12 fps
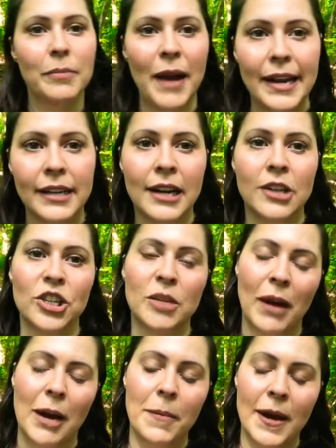paying attention to
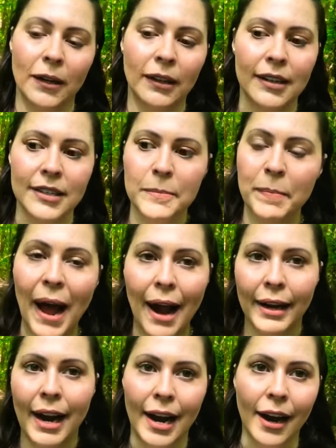my appearance, bad
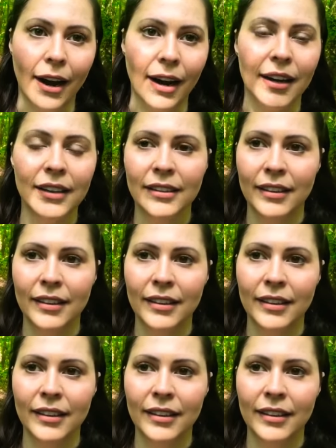hair,